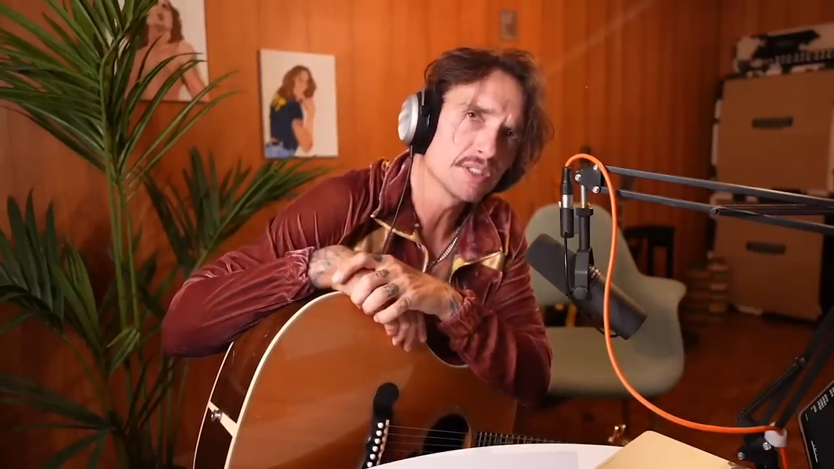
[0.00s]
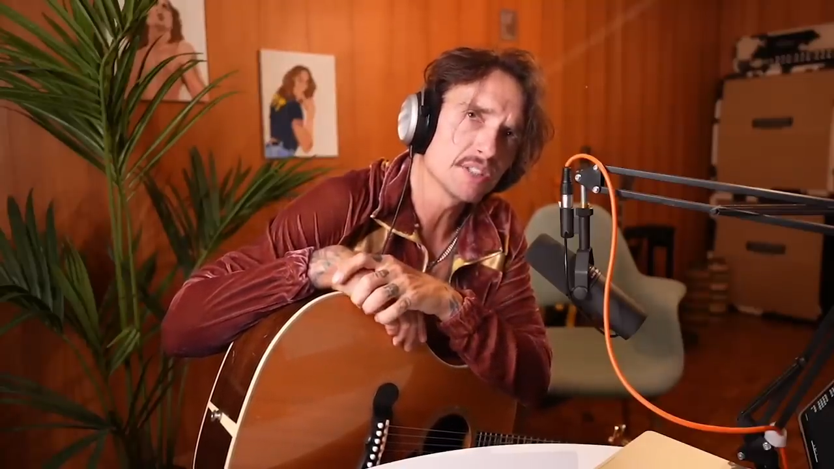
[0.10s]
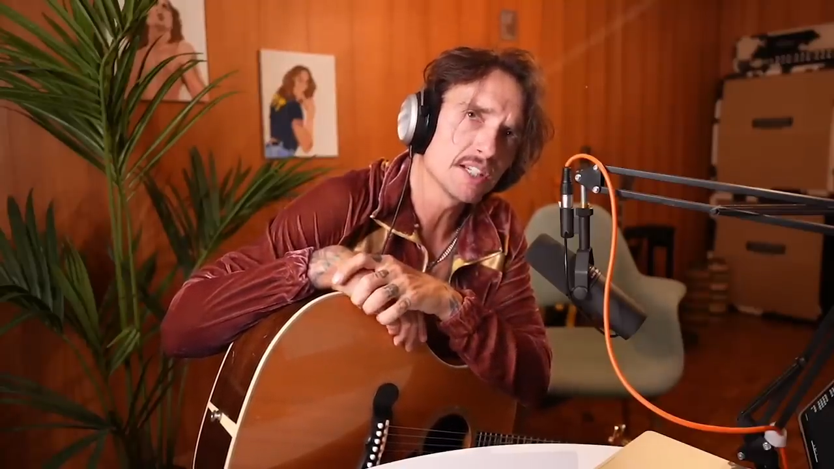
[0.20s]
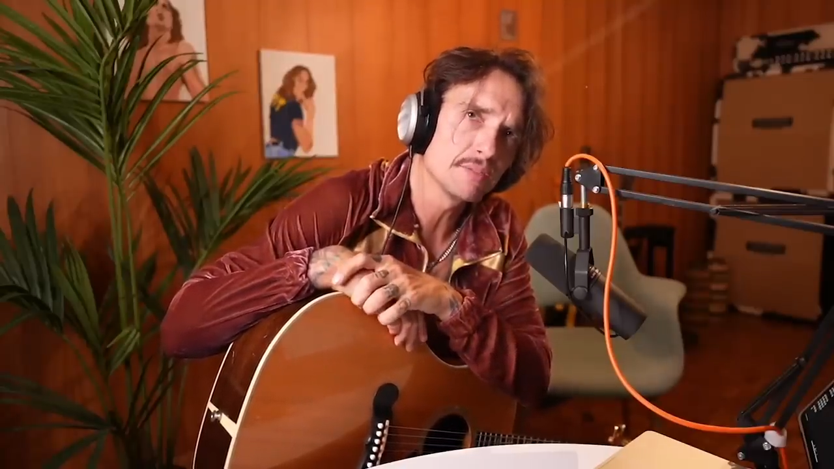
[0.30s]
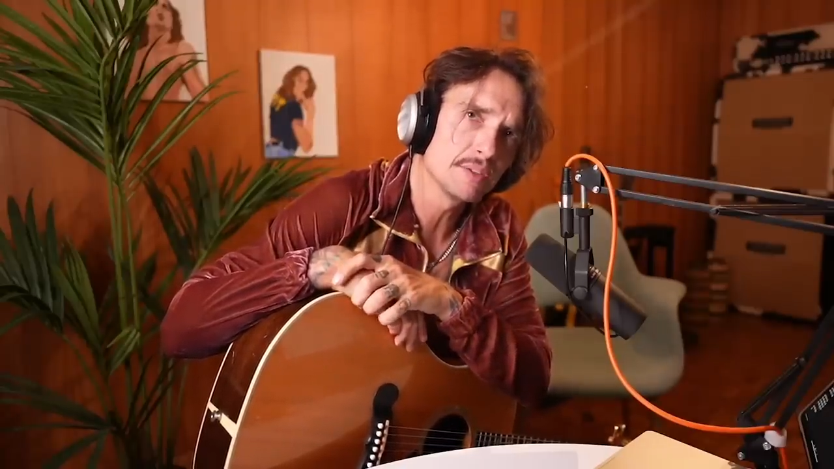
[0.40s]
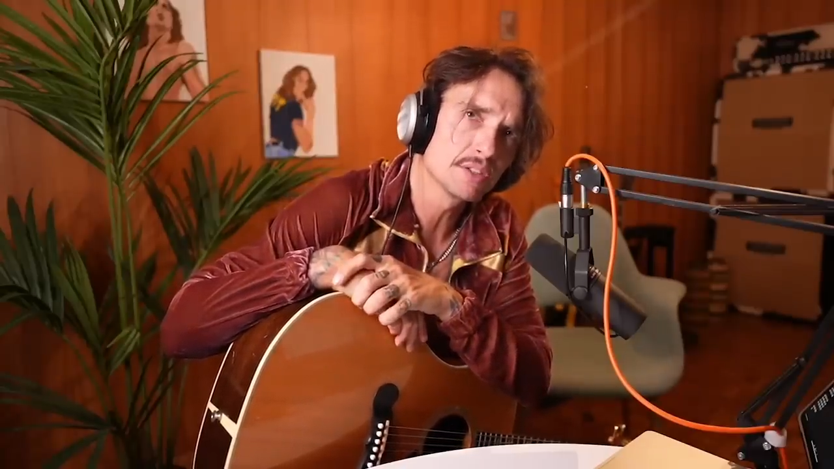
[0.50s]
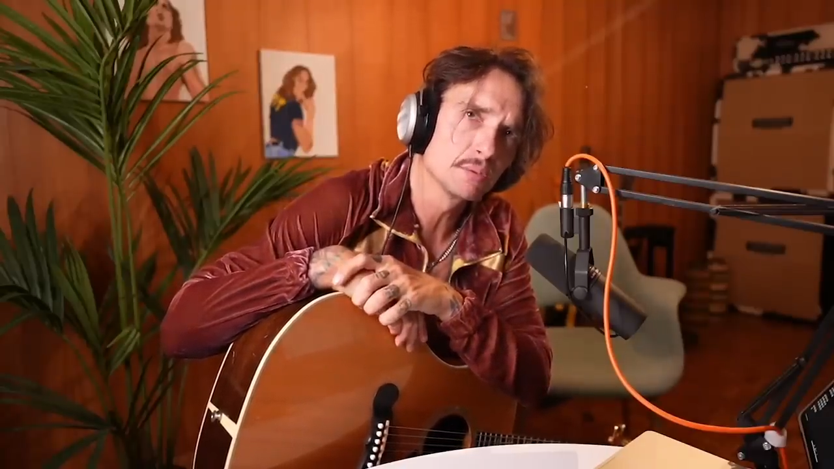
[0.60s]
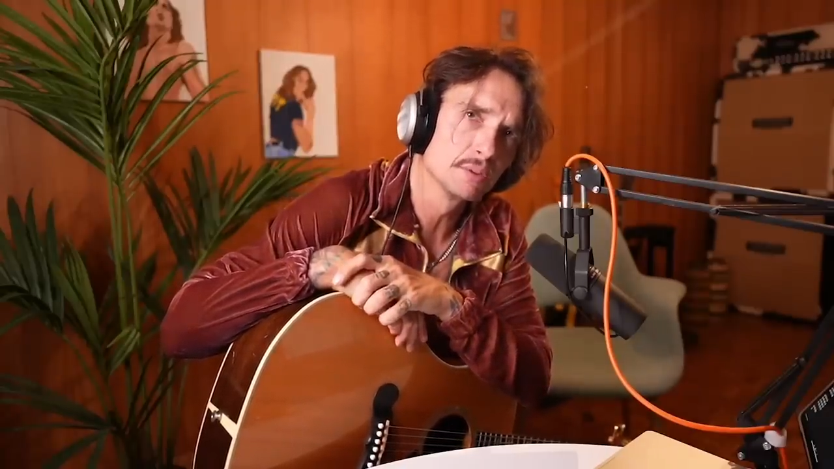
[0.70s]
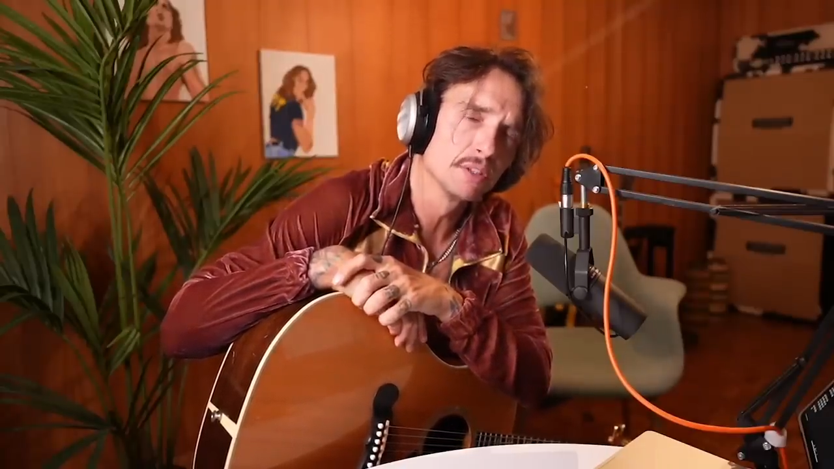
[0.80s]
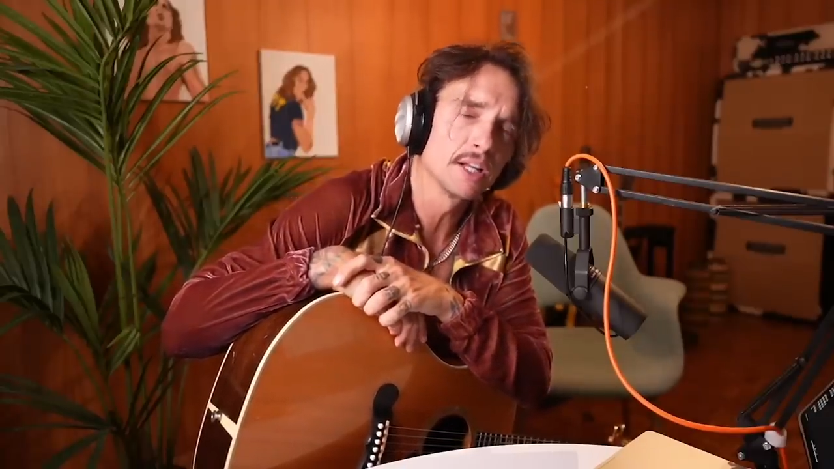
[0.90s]

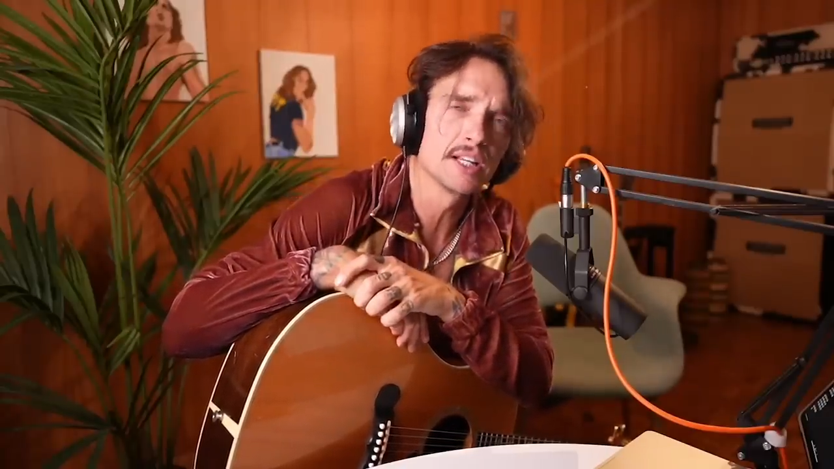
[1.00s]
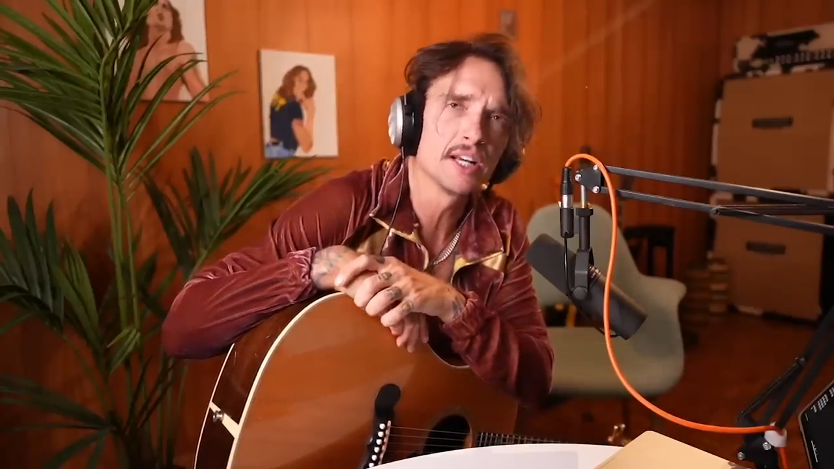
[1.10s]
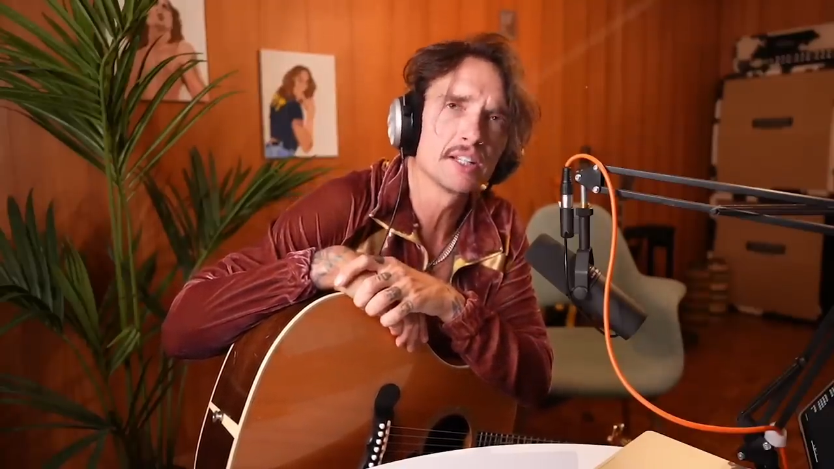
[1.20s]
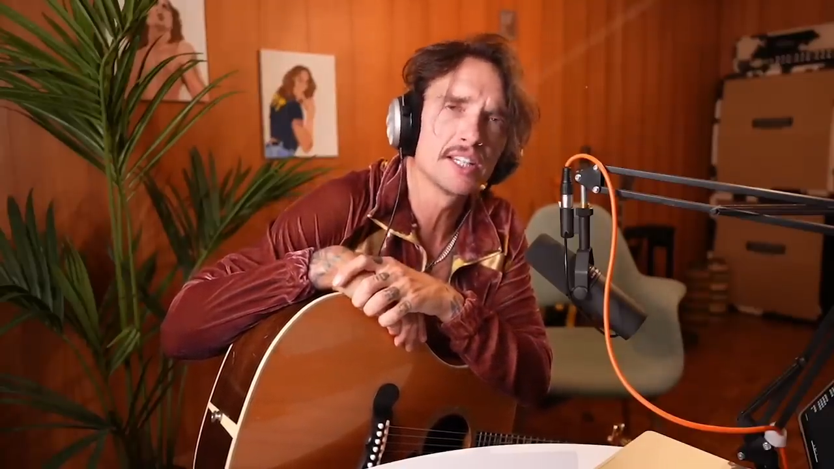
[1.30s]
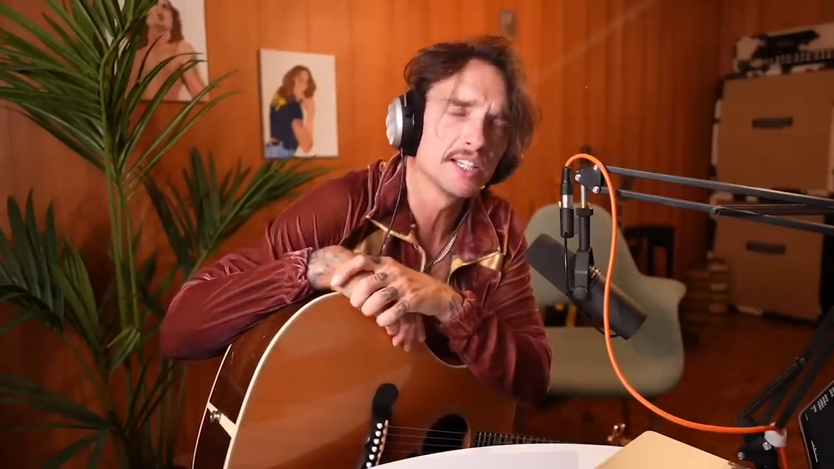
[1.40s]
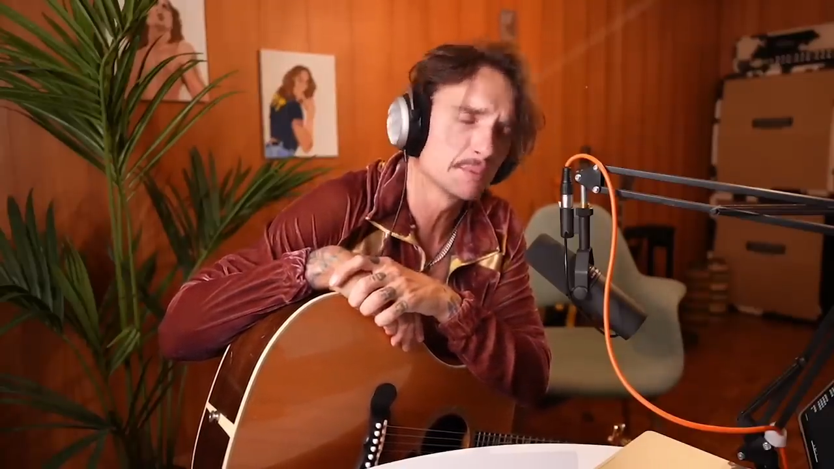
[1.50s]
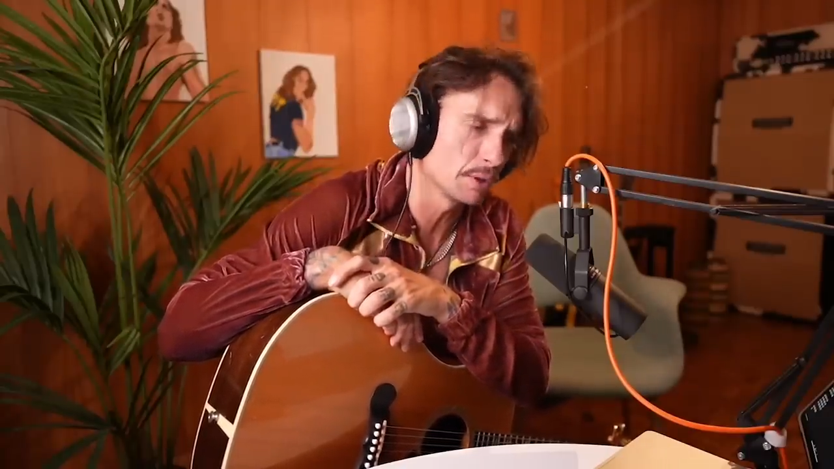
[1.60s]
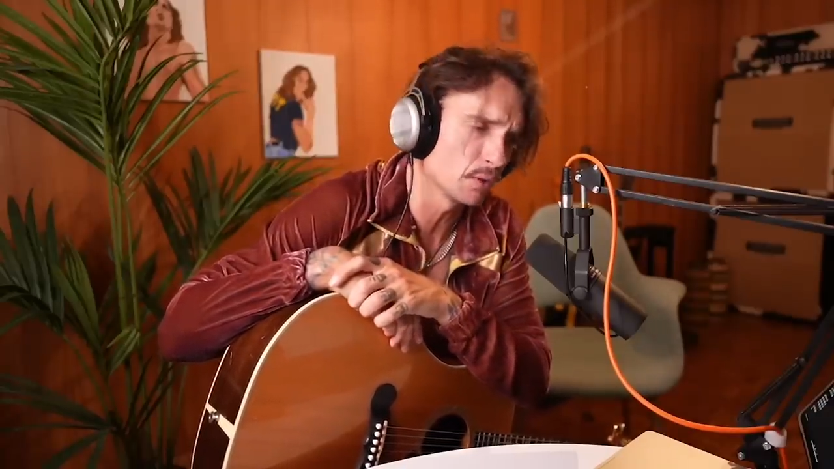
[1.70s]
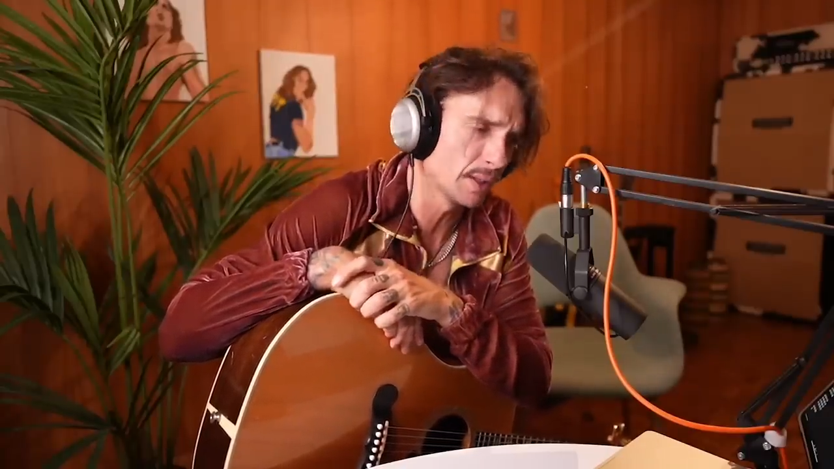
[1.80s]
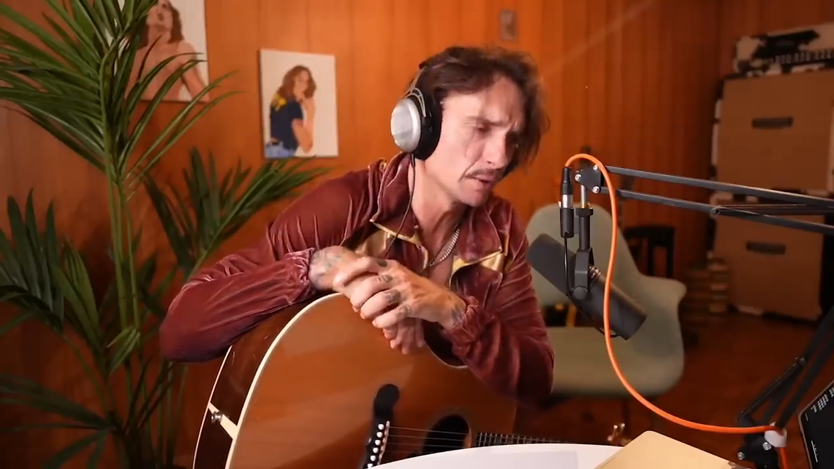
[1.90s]
televisual, a kids
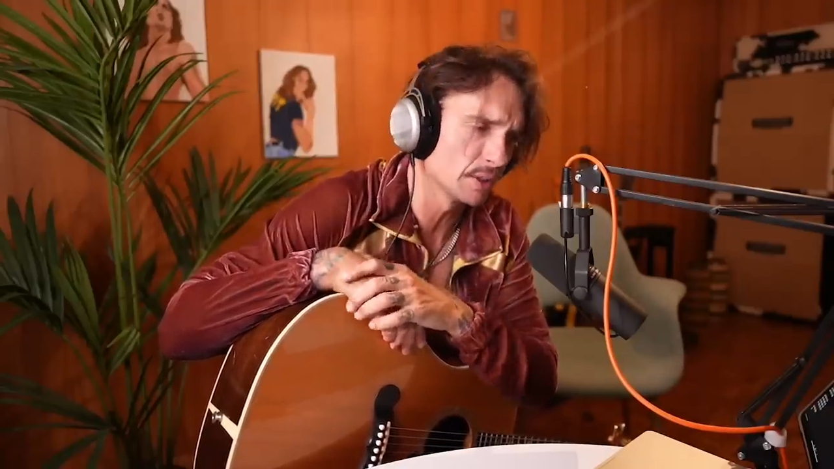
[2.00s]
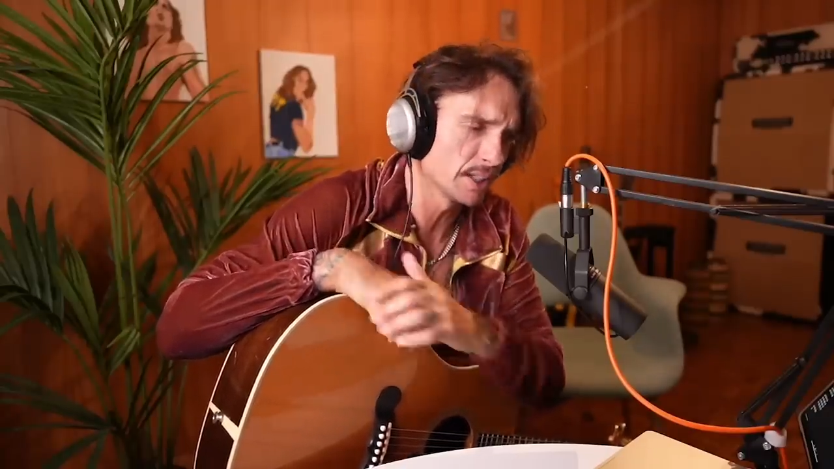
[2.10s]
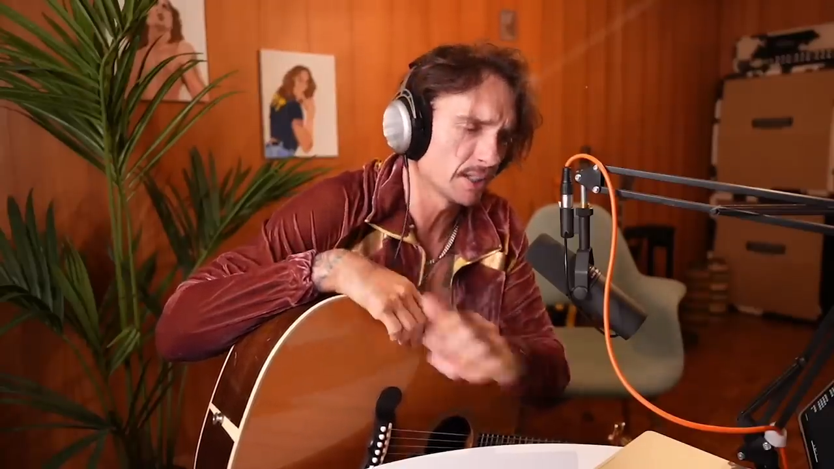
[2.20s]
program on